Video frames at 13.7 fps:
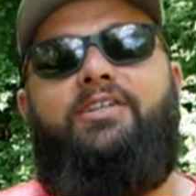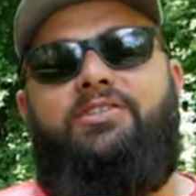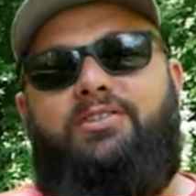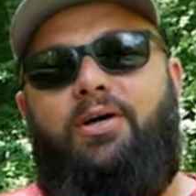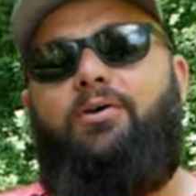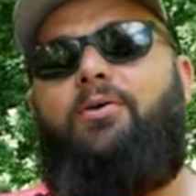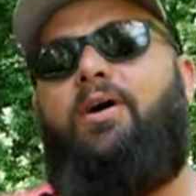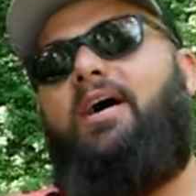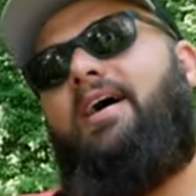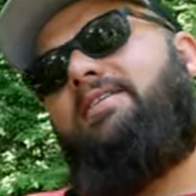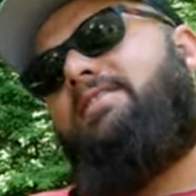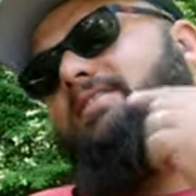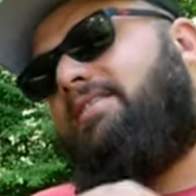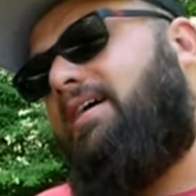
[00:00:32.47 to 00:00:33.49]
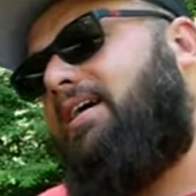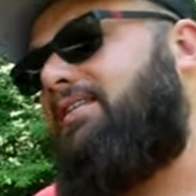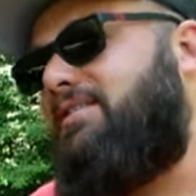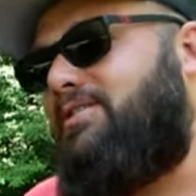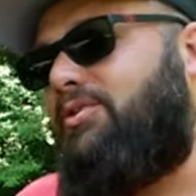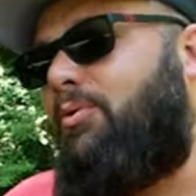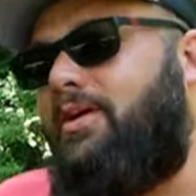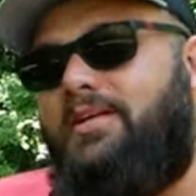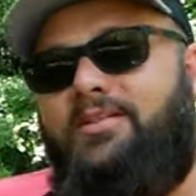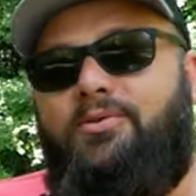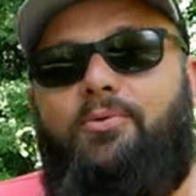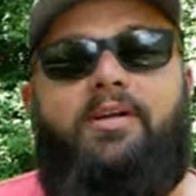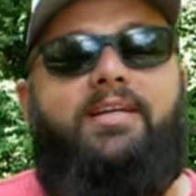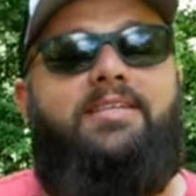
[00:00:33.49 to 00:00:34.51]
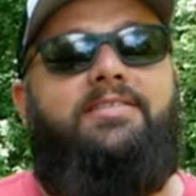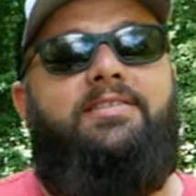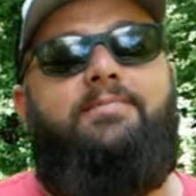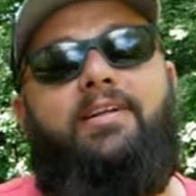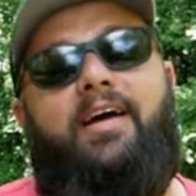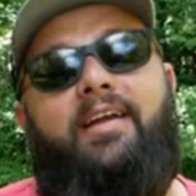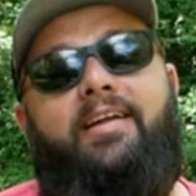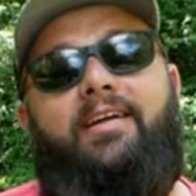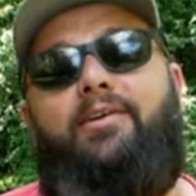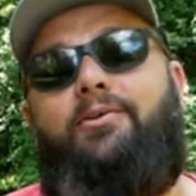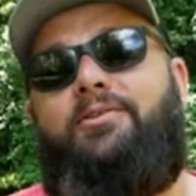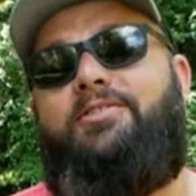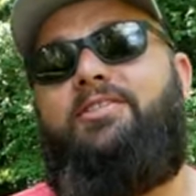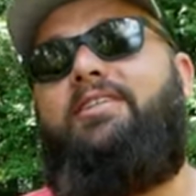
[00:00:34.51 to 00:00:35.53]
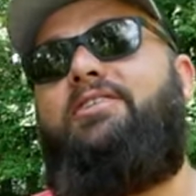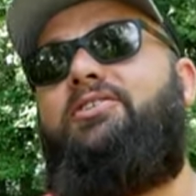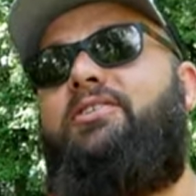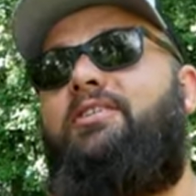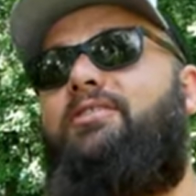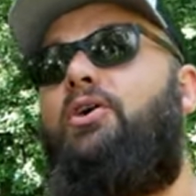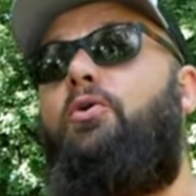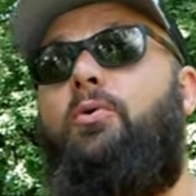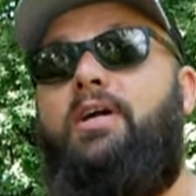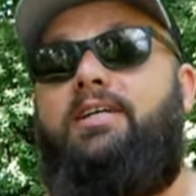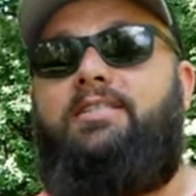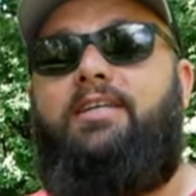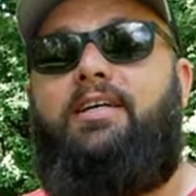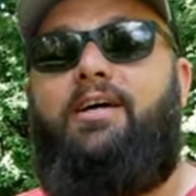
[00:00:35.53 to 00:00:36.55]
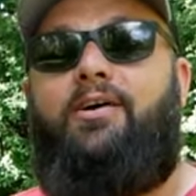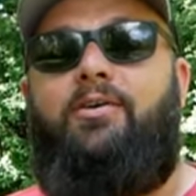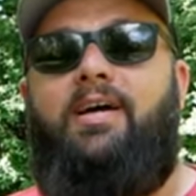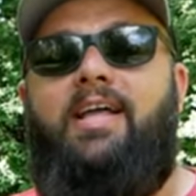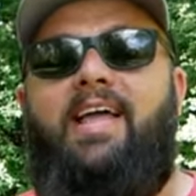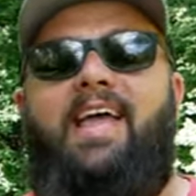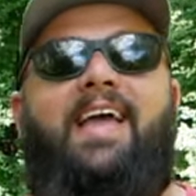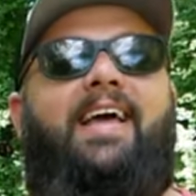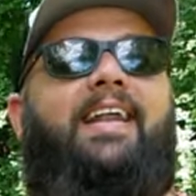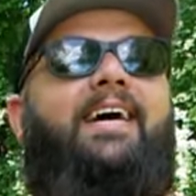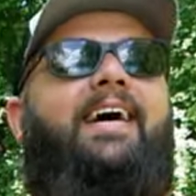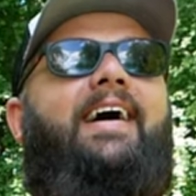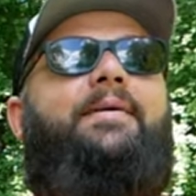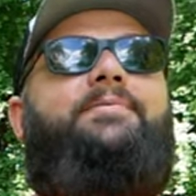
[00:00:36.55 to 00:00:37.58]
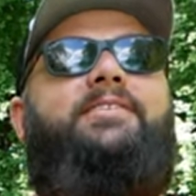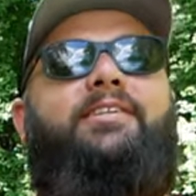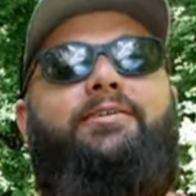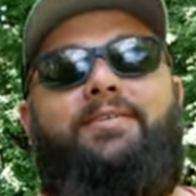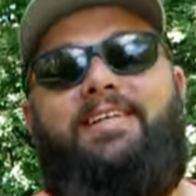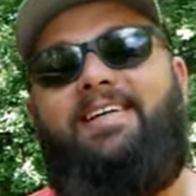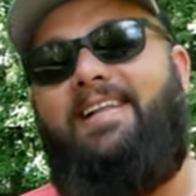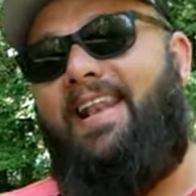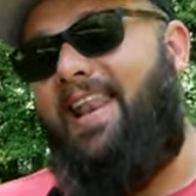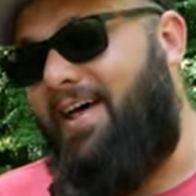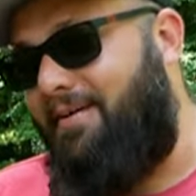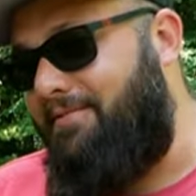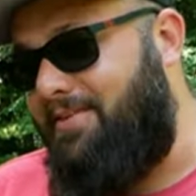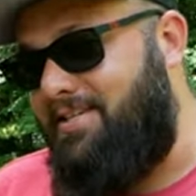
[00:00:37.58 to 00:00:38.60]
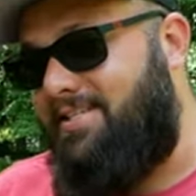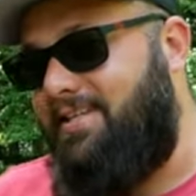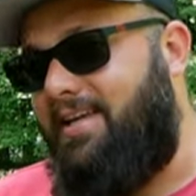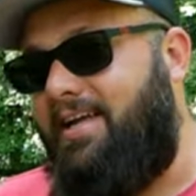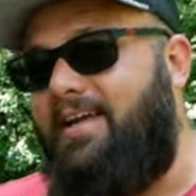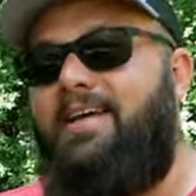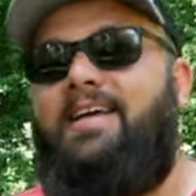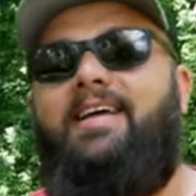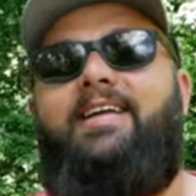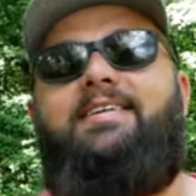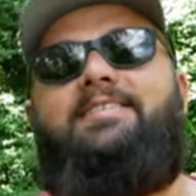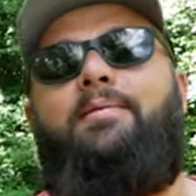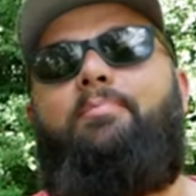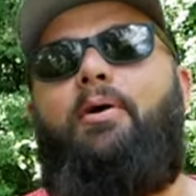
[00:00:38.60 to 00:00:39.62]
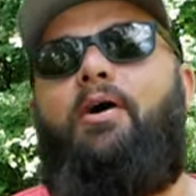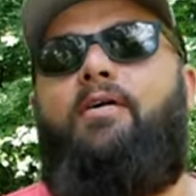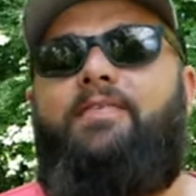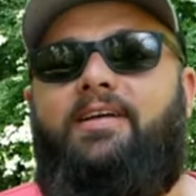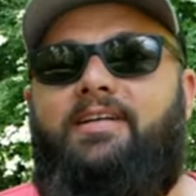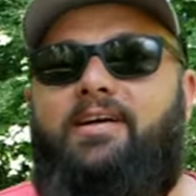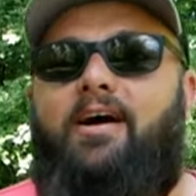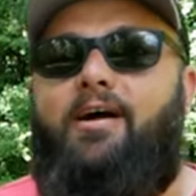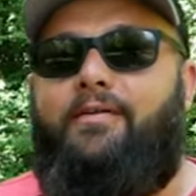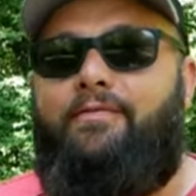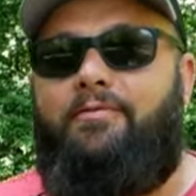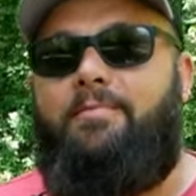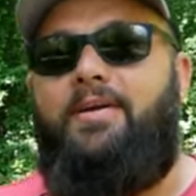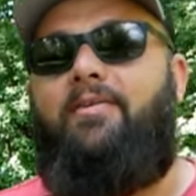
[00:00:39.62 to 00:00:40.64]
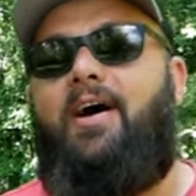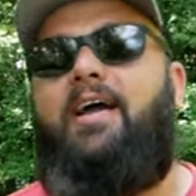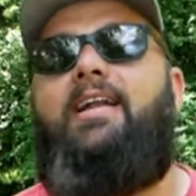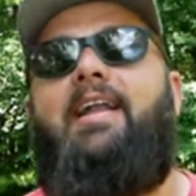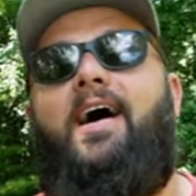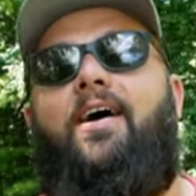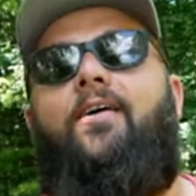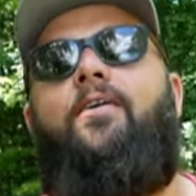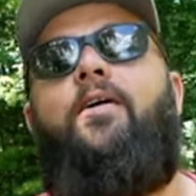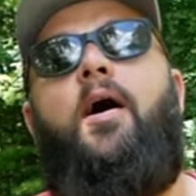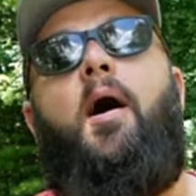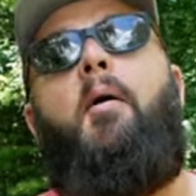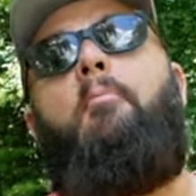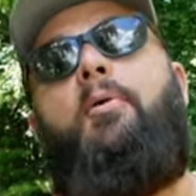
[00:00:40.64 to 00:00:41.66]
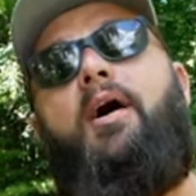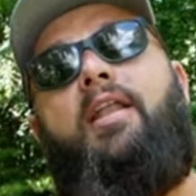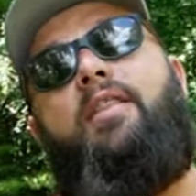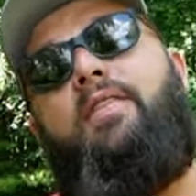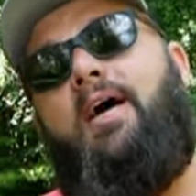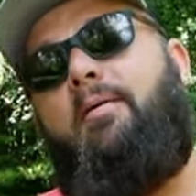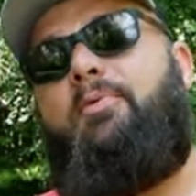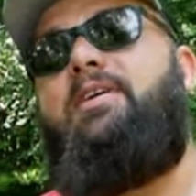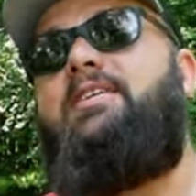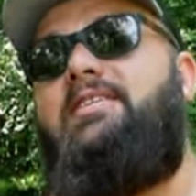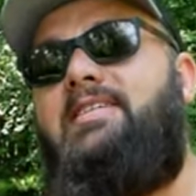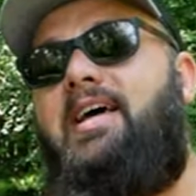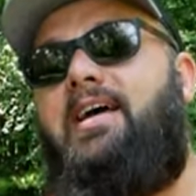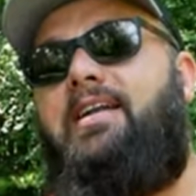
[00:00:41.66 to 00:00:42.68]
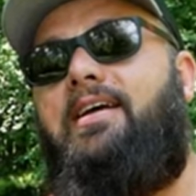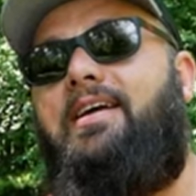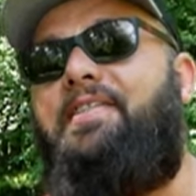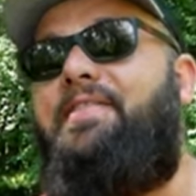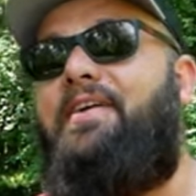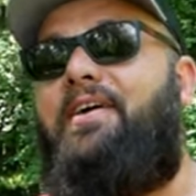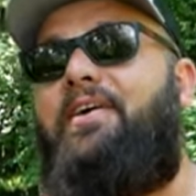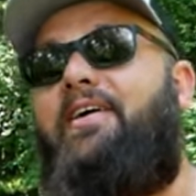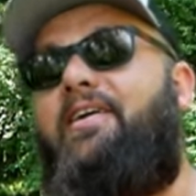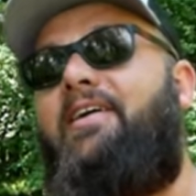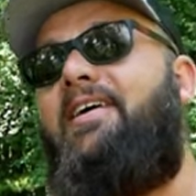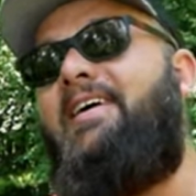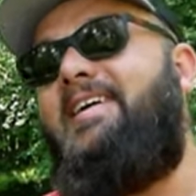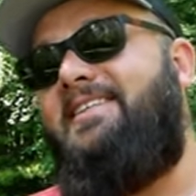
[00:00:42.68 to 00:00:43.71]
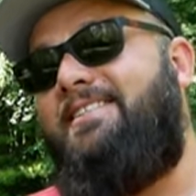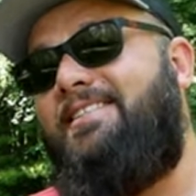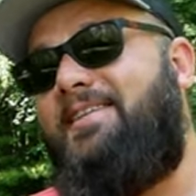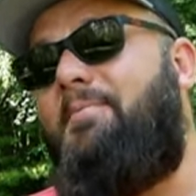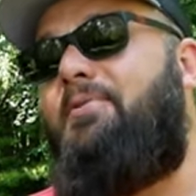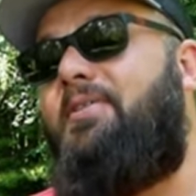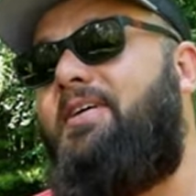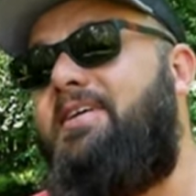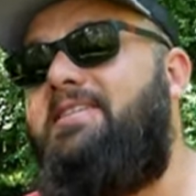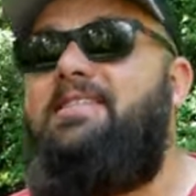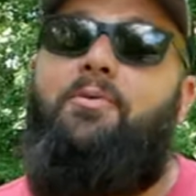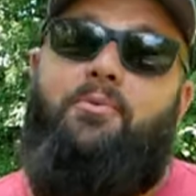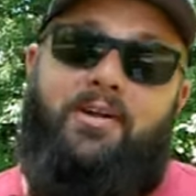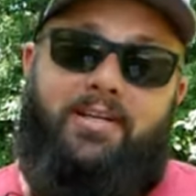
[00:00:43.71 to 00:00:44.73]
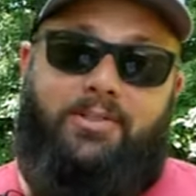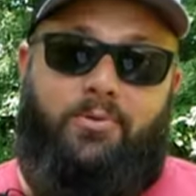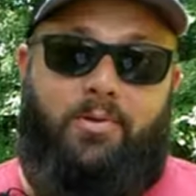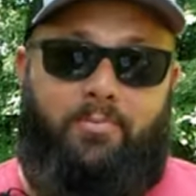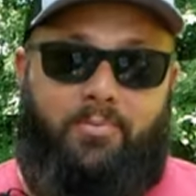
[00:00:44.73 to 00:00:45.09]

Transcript: So I just got this 2020 Jeep Gladiator Launch Edition two weeks ago, and I absolutely love this thing. It is the perfect car for me right now. But that being said, there are some things I wanted to